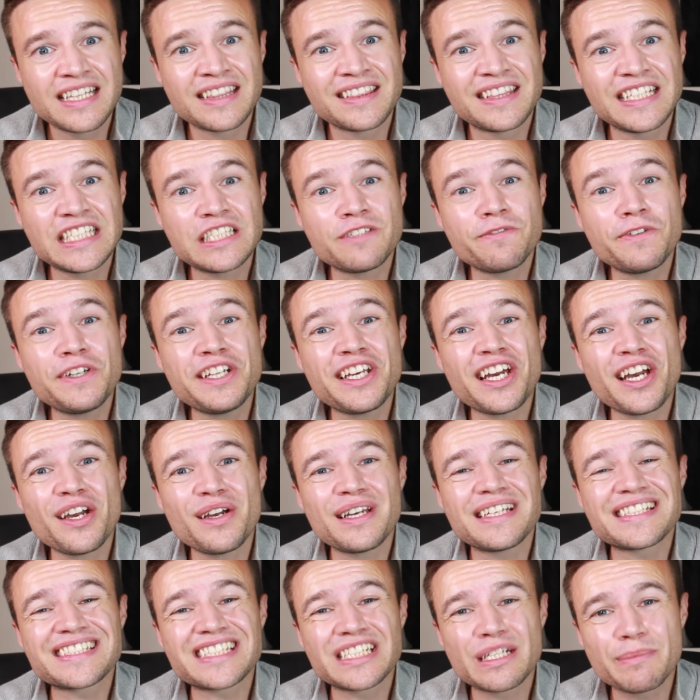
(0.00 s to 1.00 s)
This video
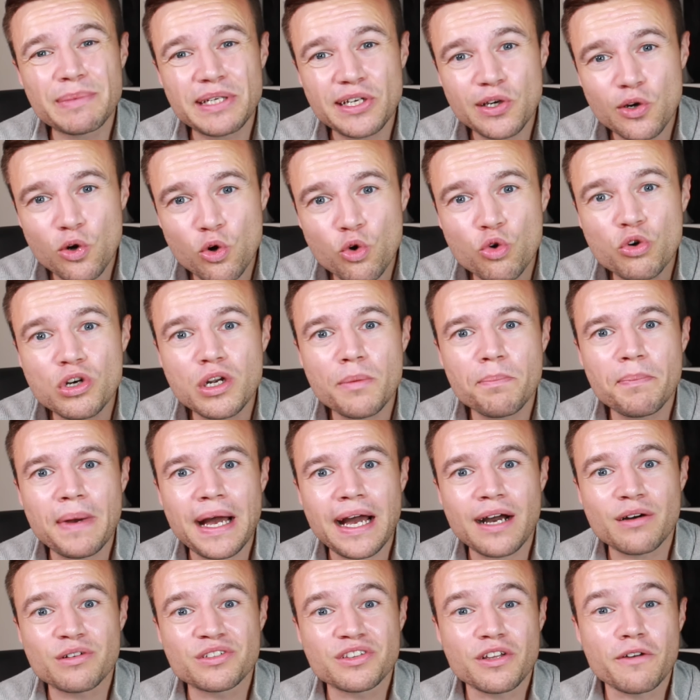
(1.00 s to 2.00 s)
is going to be all
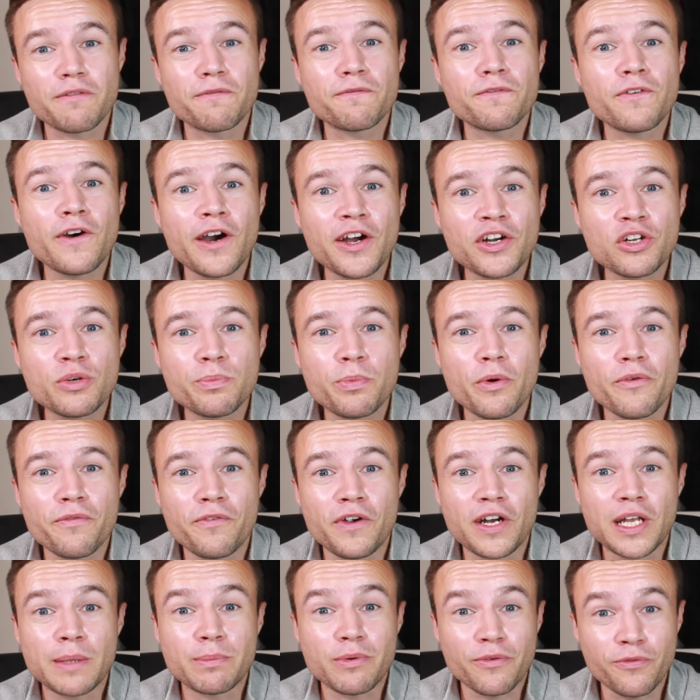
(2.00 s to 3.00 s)
about the final
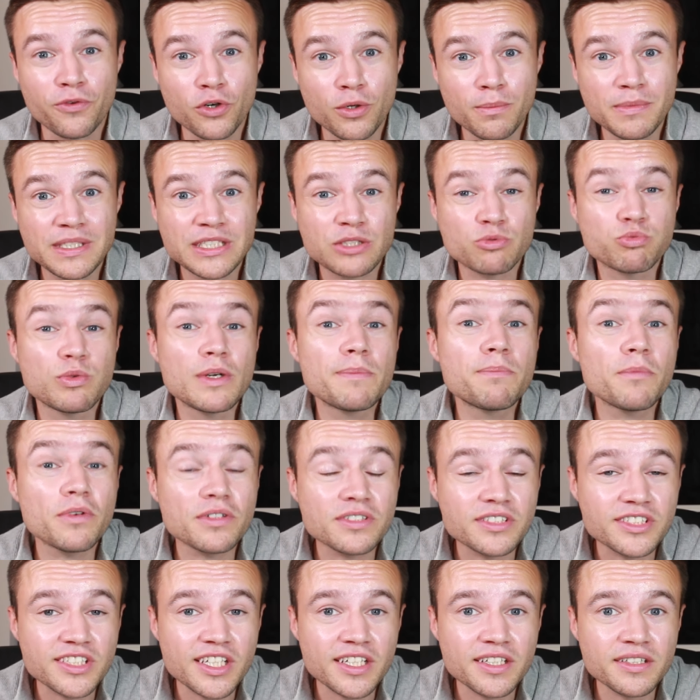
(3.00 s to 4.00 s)
portfolio performance with
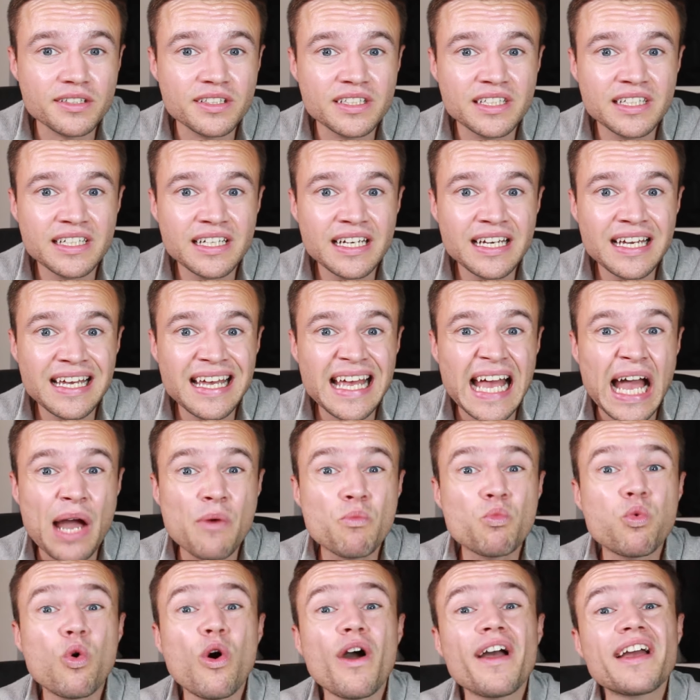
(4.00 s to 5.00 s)
Monzo
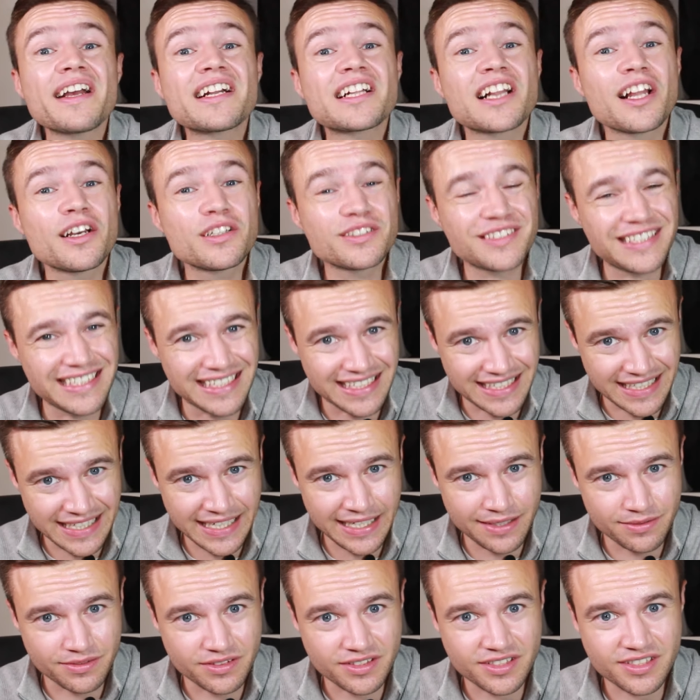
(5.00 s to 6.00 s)
and why I closed the
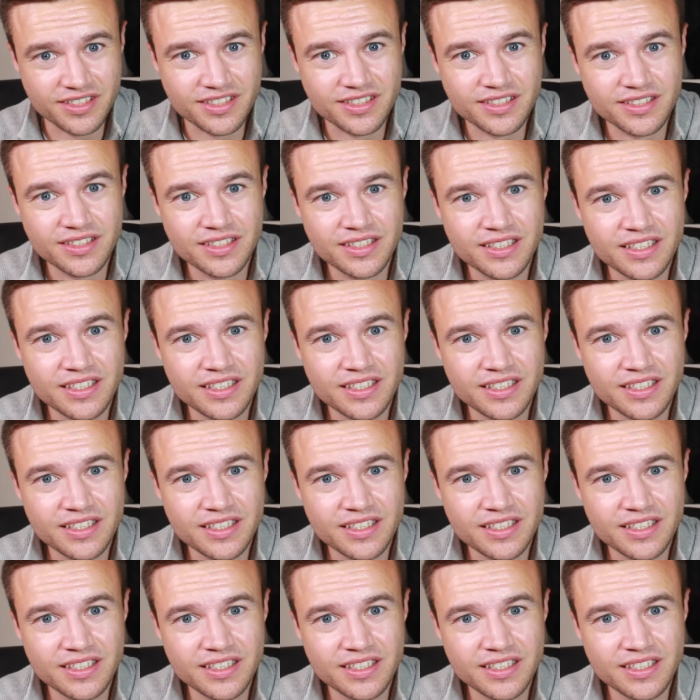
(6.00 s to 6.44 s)
accounts.